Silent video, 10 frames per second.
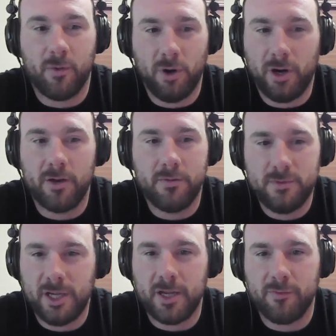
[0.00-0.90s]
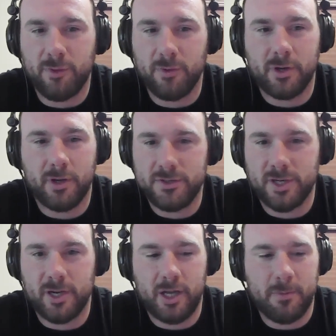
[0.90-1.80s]
working, taking phone
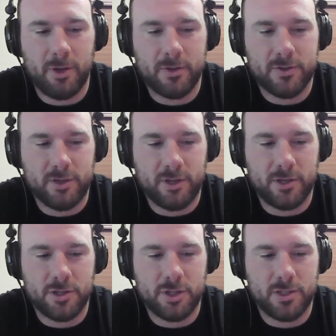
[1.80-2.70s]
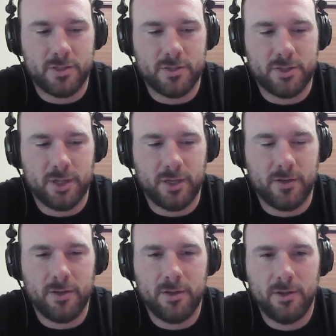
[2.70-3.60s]
calls, sending emails and all that. It's like,
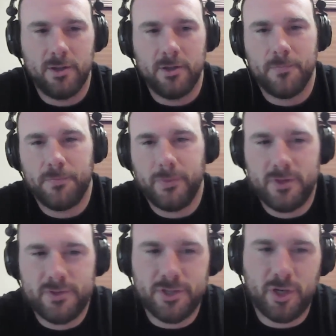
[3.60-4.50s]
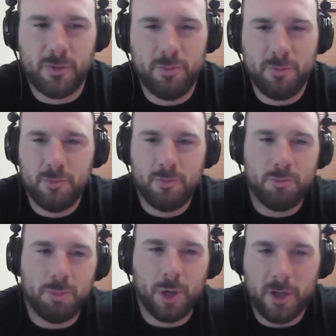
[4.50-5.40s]
this thing's going to
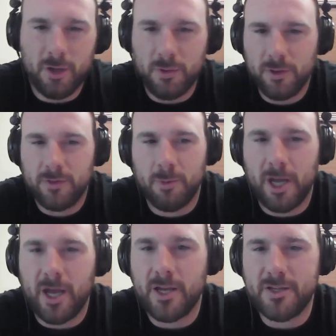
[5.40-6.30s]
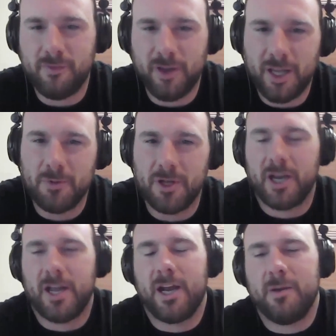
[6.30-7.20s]
burn a hole through my eyes if I keep
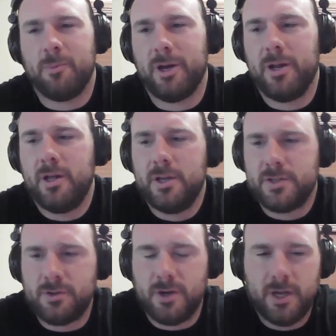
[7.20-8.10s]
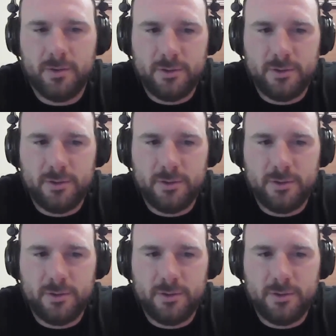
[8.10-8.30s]
looking at it. But so I try